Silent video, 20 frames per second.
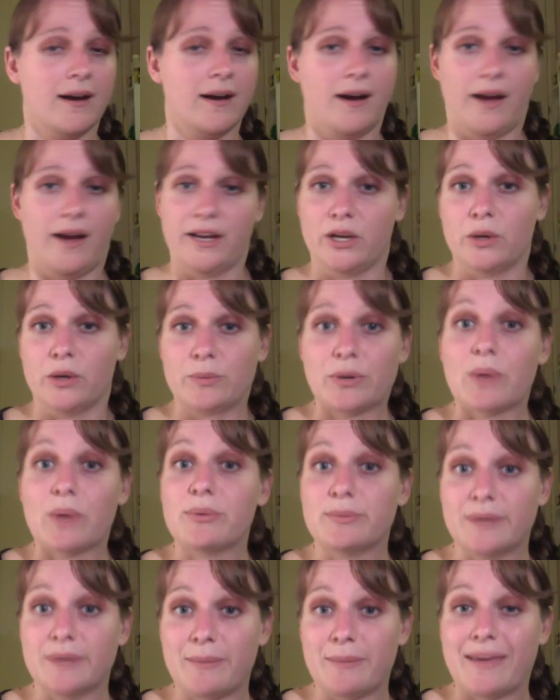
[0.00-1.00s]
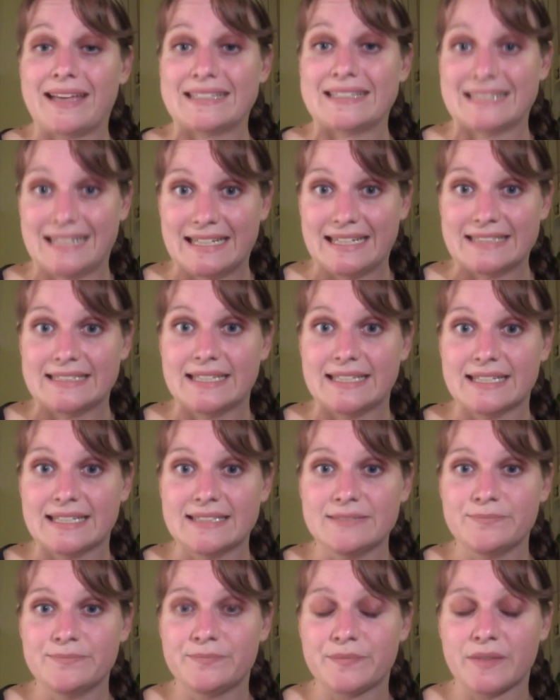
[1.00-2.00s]
I know it probably makes it
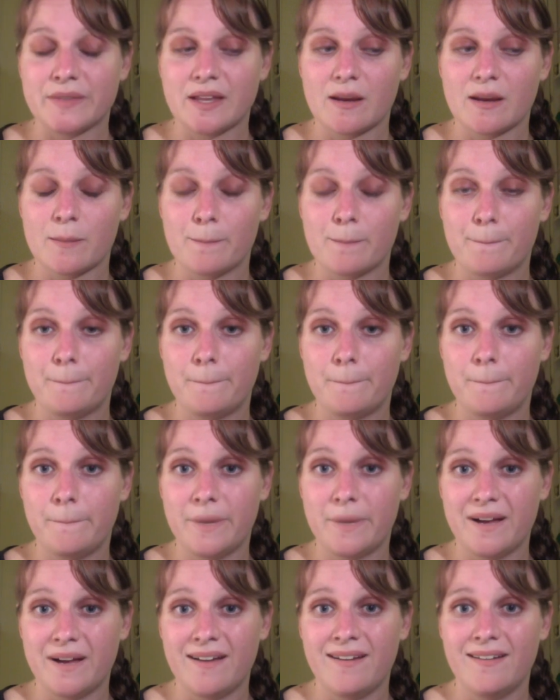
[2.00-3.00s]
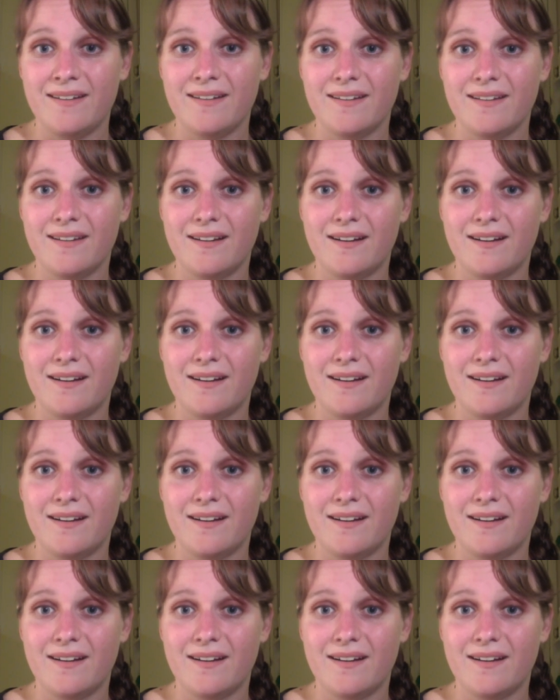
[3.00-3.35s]
easier, but